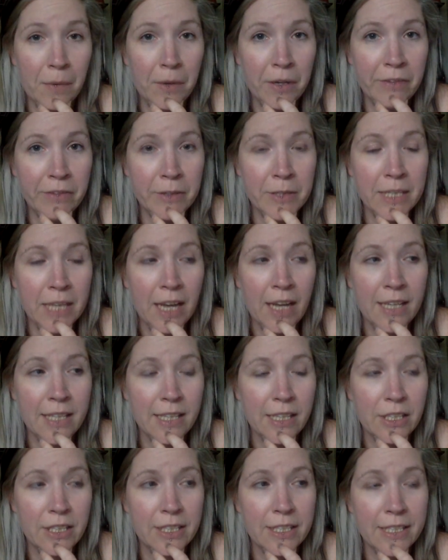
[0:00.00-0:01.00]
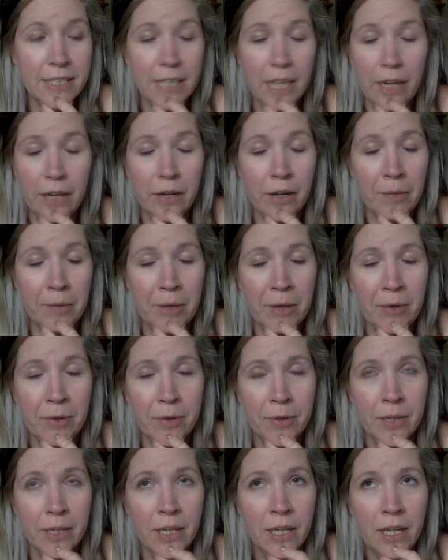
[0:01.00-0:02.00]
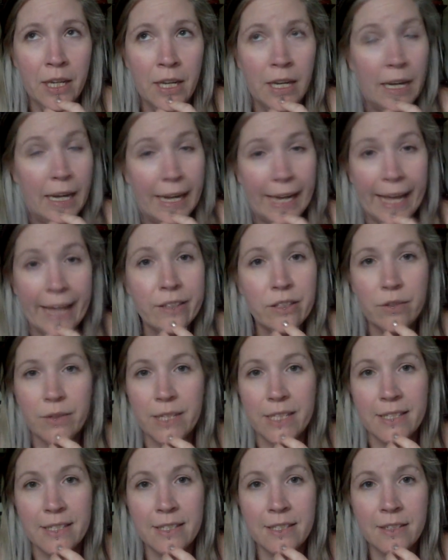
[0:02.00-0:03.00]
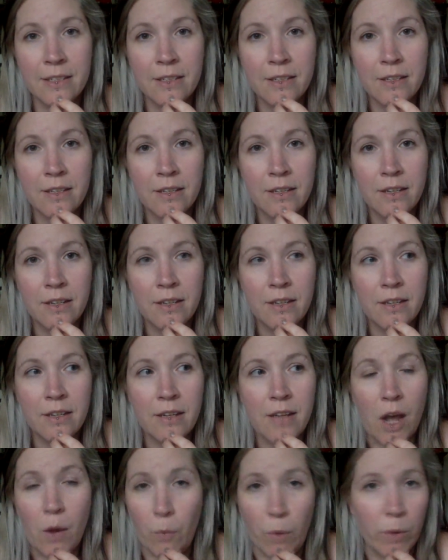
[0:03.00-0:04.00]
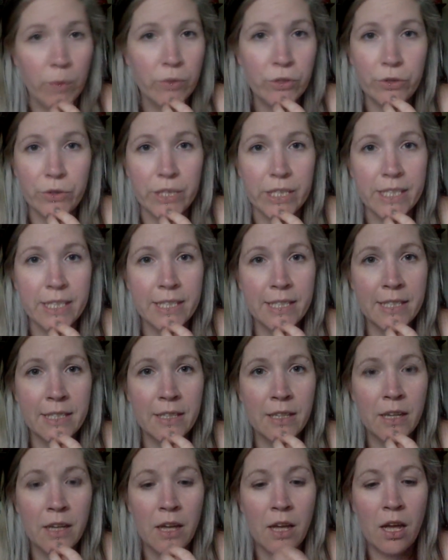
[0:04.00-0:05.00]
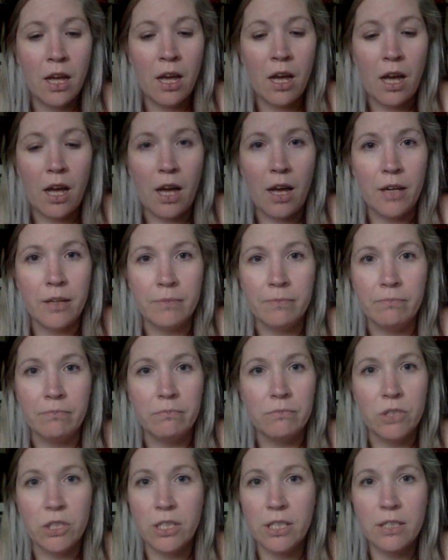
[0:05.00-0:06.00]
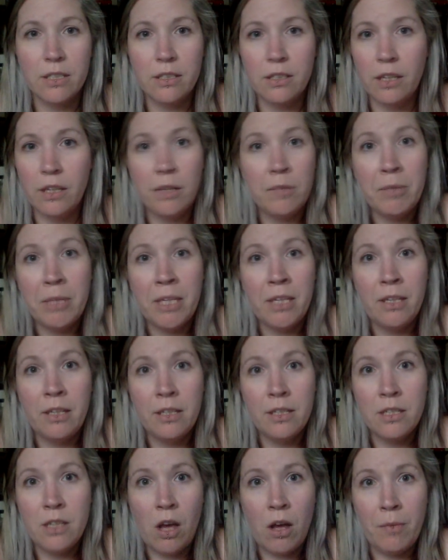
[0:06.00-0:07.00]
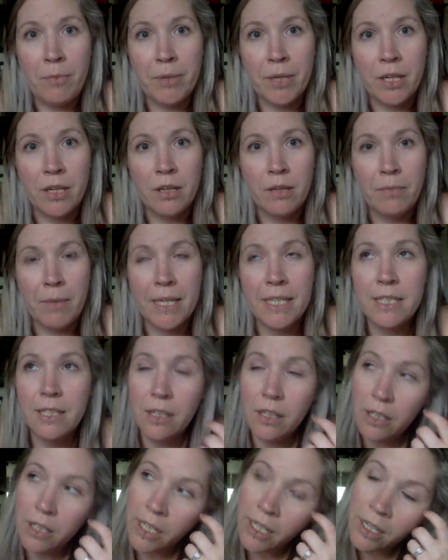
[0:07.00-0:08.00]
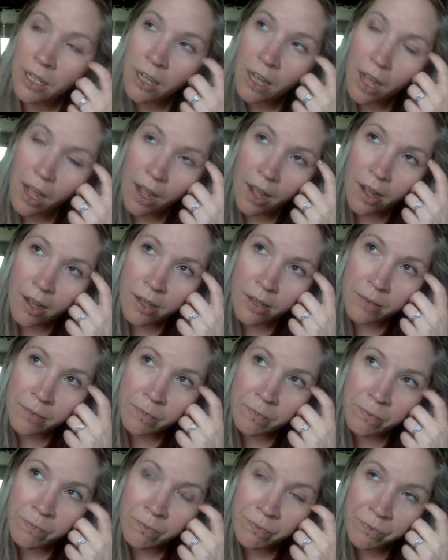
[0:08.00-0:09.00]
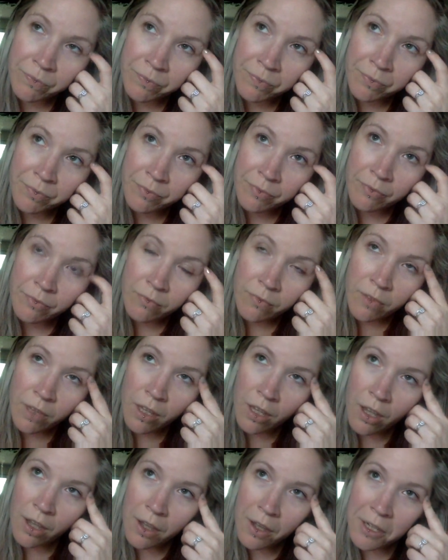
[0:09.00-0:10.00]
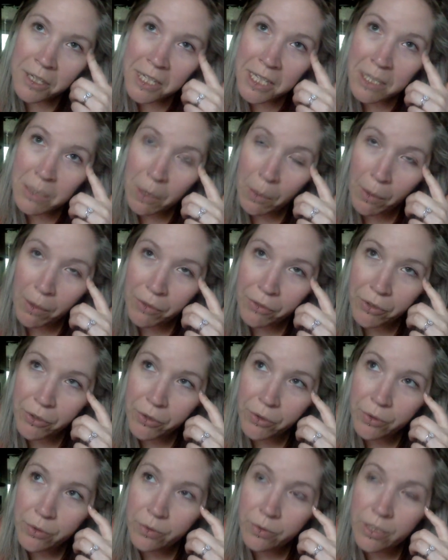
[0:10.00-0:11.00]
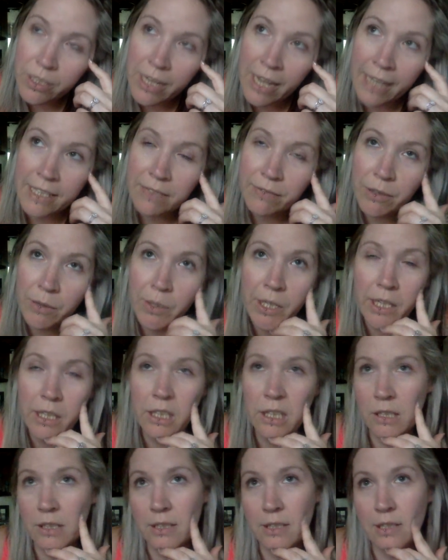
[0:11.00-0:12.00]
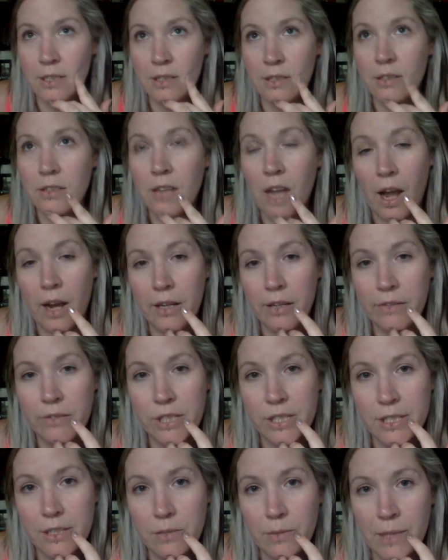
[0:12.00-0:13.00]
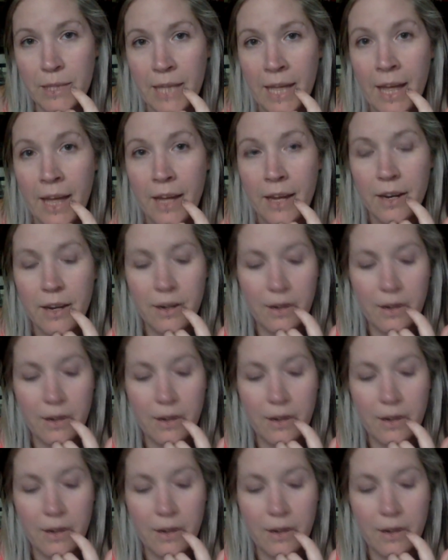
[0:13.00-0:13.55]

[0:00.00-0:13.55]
one of those guys, I just decided on my own, I can't do this. I won't do this. I'm just gonna be a zombie, basically. So I went through the next few years kind of just doing that,